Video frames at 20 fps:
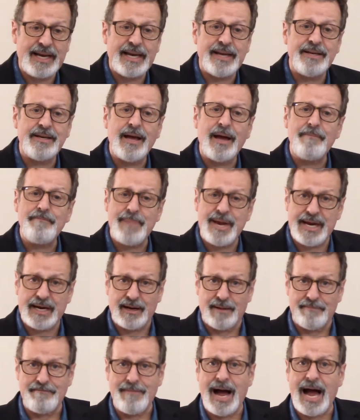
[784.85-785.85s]
end up being
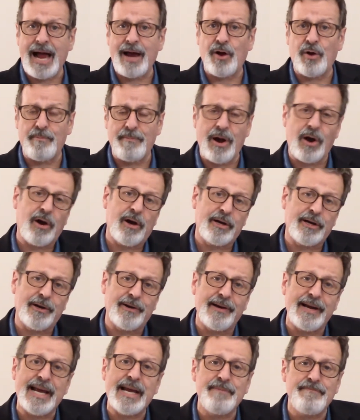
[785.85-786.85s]
a mile marker
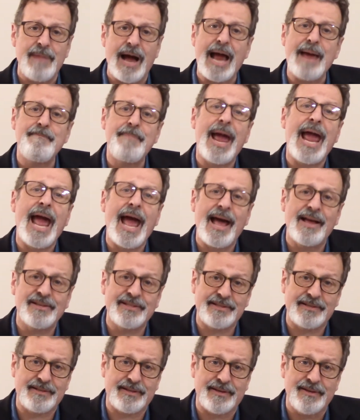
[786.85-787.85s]
in my
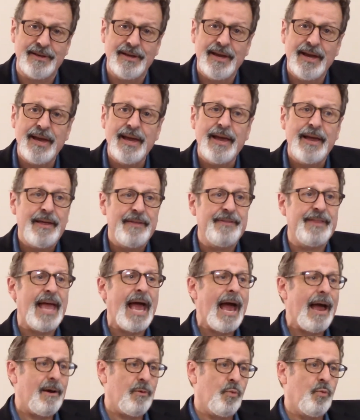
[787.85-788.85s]
past
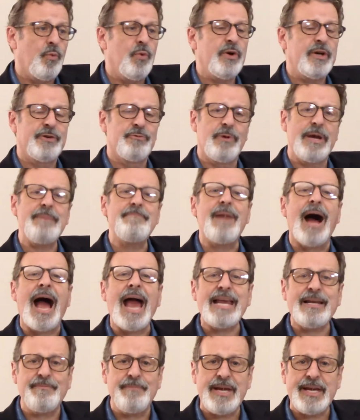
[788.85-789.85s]
that would
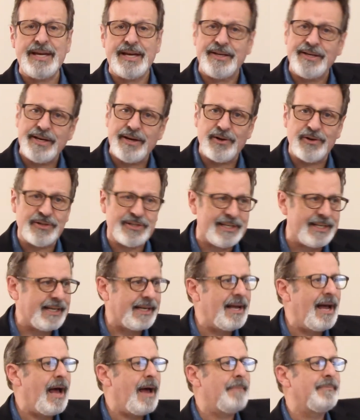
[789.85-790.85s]
remind me in years to
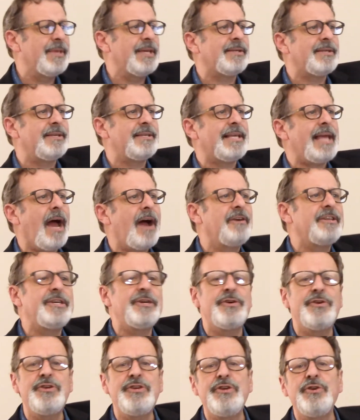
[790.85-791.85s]
come this is how
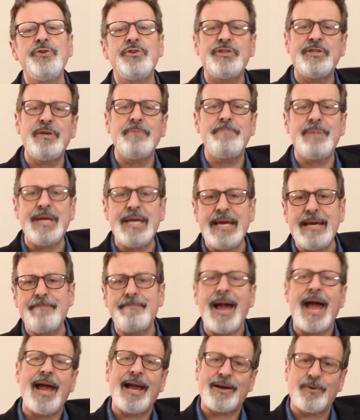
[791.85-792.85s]
you used to be
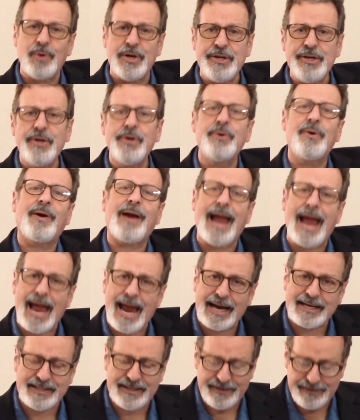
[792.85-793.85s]
back when you were
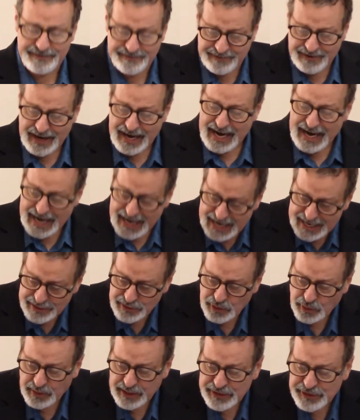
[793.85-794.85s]
active in
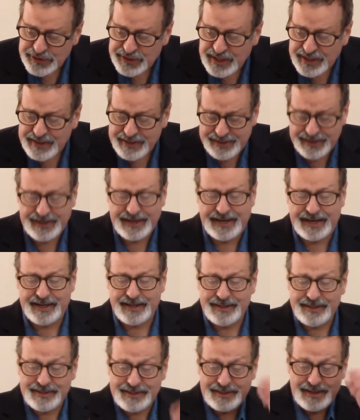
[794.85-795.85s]
Christian
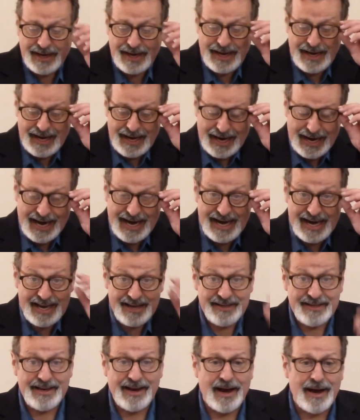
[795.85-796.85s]
things.
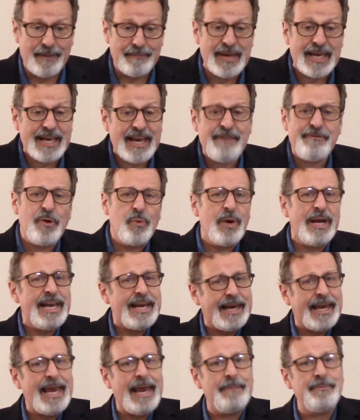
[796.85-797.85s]
And, um, and even when it
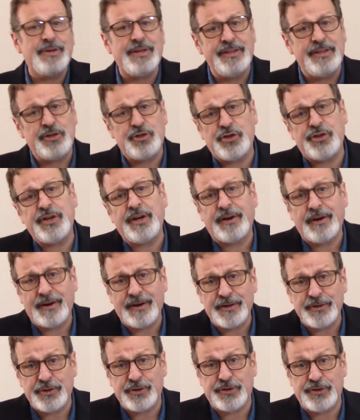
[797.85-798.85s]
came to the
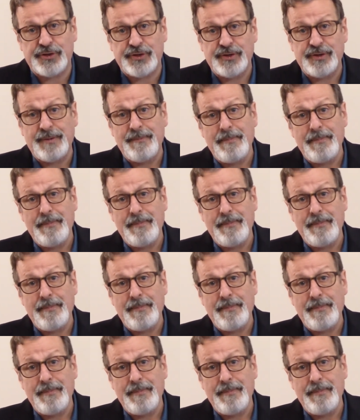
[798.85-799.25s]
church,